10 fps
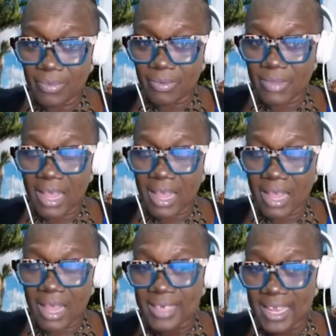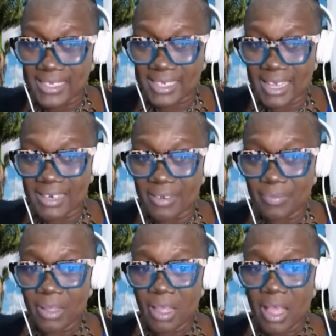That's what they
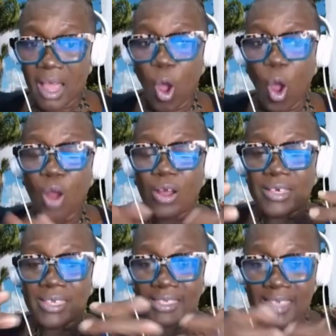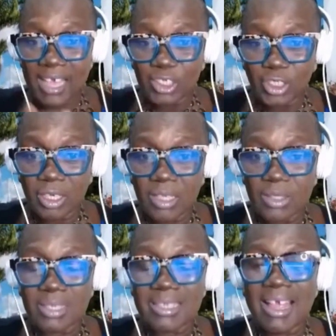did.
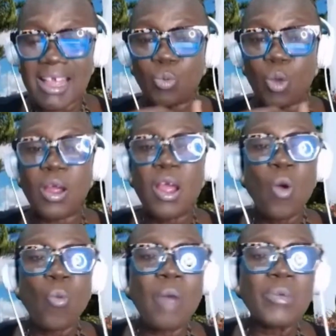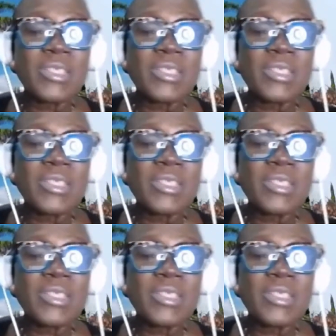Organizations, network. What